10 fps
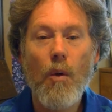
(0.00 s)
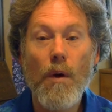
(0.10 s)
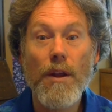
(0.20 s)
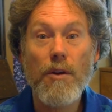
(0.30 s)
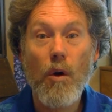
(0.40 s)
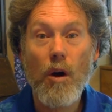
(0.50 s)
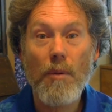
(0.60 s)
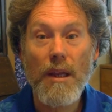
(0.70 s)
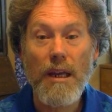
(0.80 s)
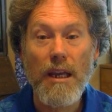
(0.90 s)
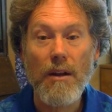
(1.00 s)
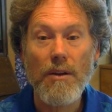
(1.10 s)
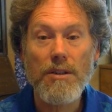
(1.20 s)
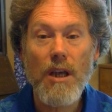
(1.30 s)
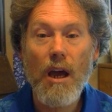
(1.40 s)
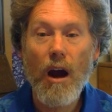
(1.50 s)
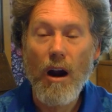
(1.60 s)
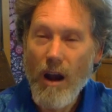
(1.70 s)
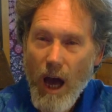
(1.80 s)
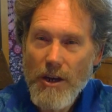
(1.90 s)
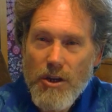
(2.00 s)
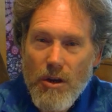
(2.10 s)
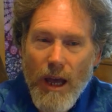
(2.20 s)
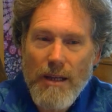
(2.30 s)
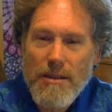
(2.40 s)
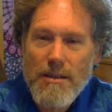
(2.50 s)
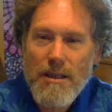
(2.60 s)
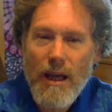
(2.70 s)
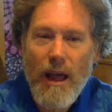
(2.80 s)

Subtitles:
where the tourmaline needles are not too dense,